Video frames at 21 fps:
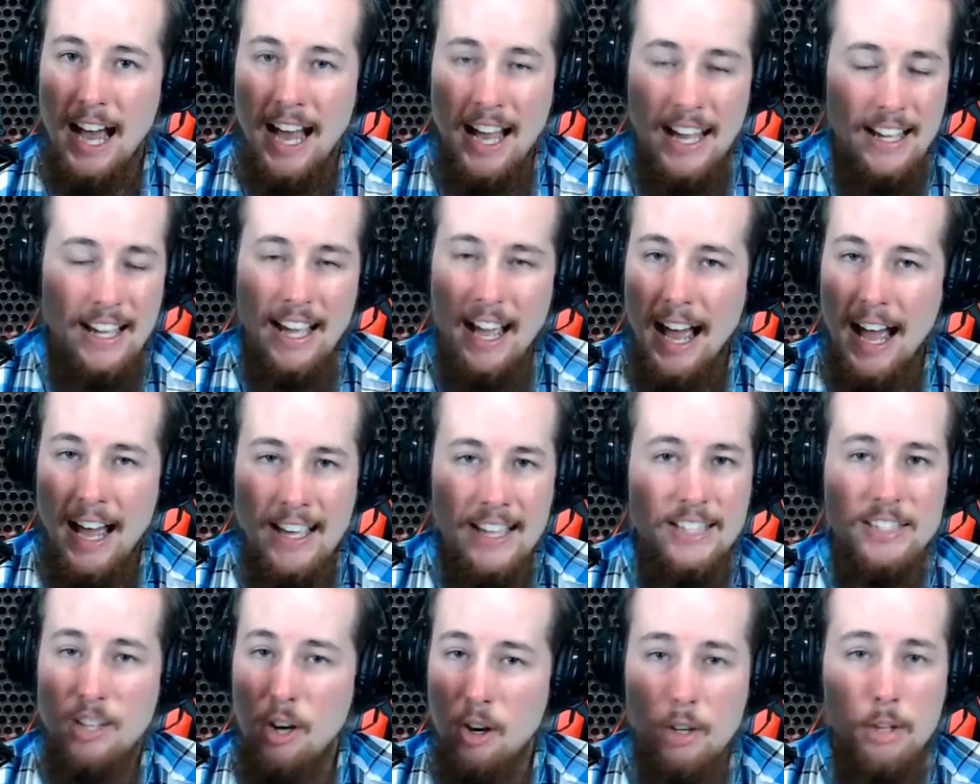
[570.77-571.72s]
eh,
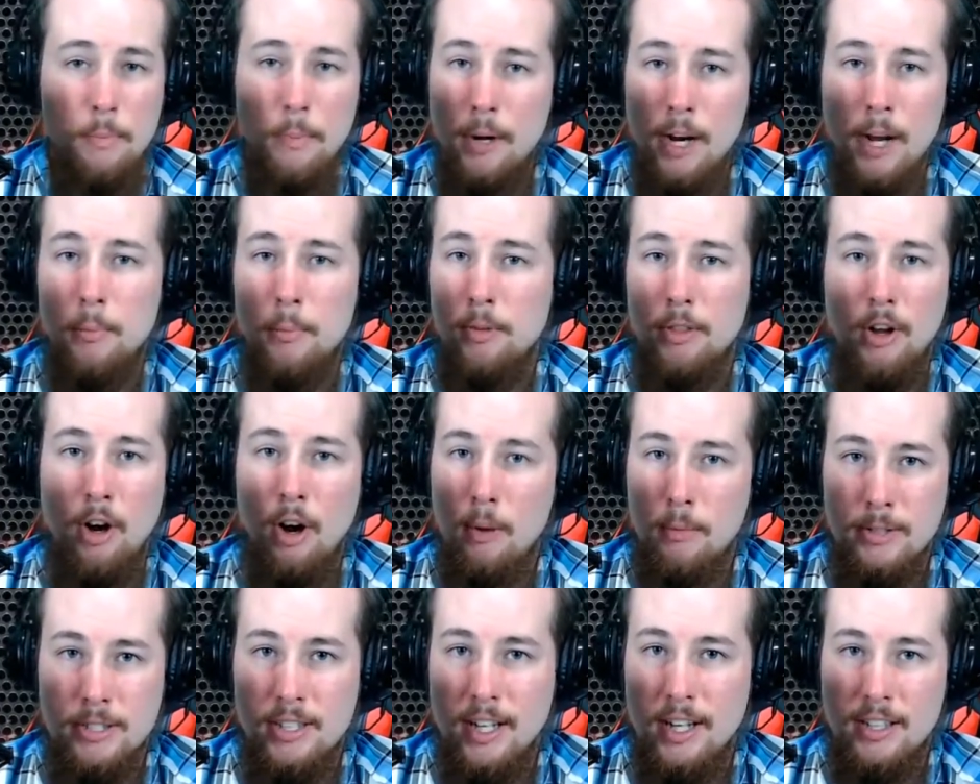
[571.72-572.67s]
it's hard to put up with
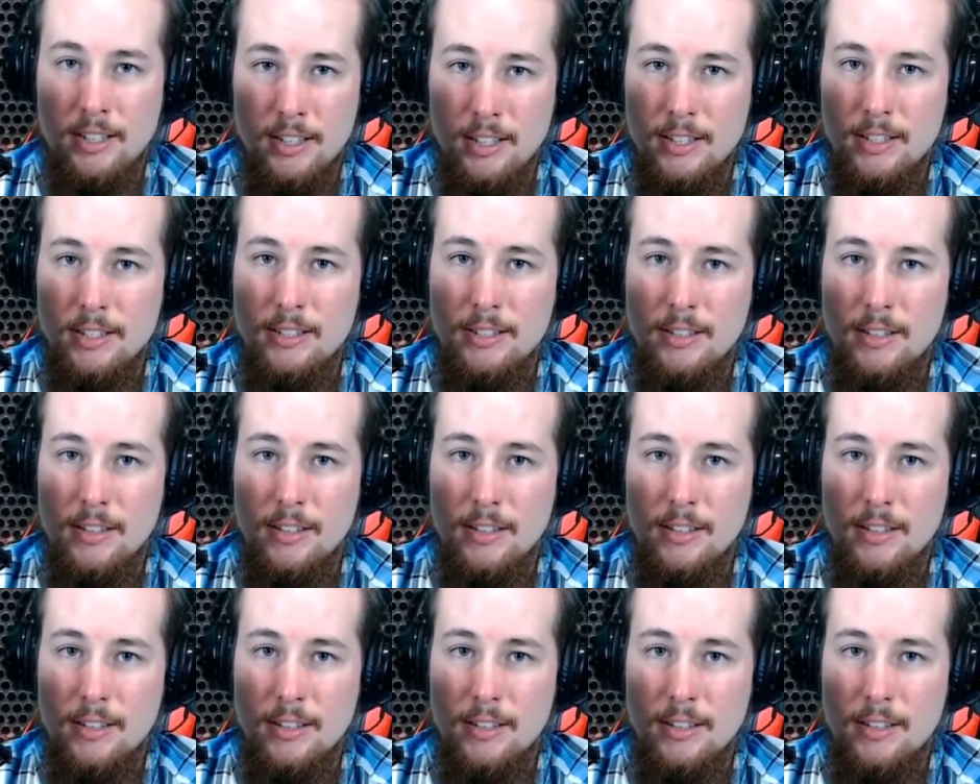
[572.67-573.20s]
garbage like this.